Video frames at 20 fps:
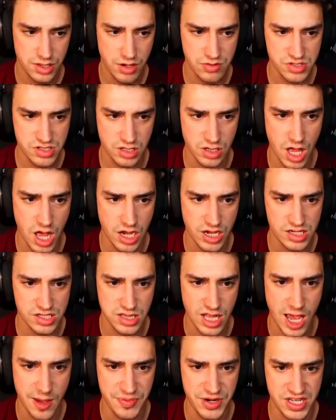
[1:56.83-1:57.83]
That was the
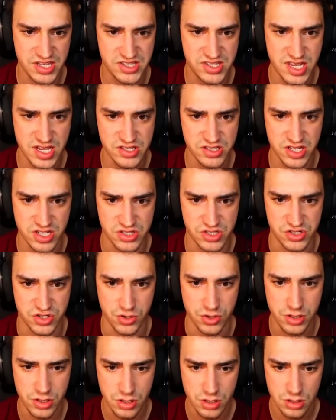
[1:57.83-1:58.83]
longest lap in existence, dude.